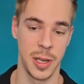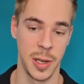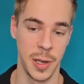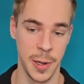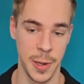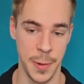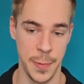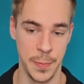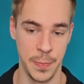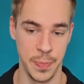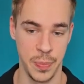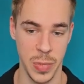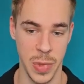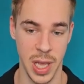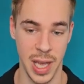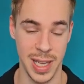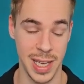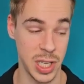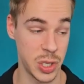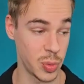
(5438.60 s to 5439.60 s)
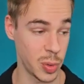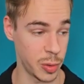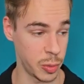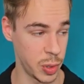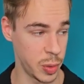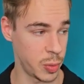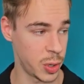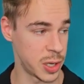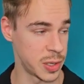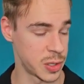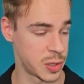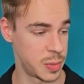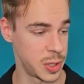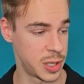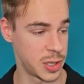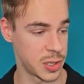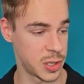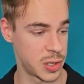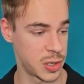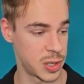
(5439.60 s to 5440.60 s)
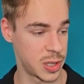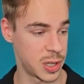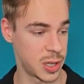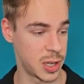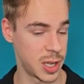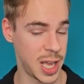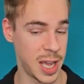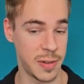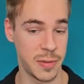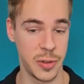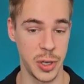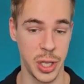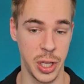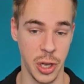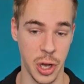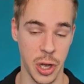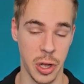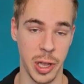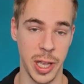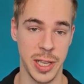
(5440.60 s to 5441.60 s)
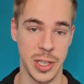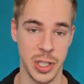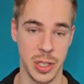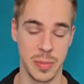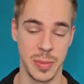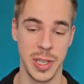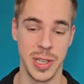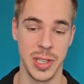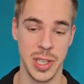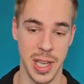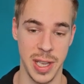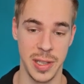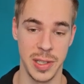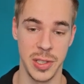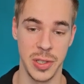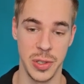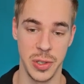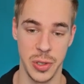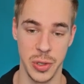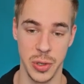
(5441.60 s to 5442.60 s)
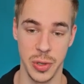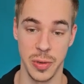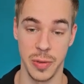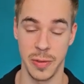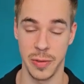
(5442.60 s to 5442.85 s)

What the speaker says: And that's what we want, because every call has to be sent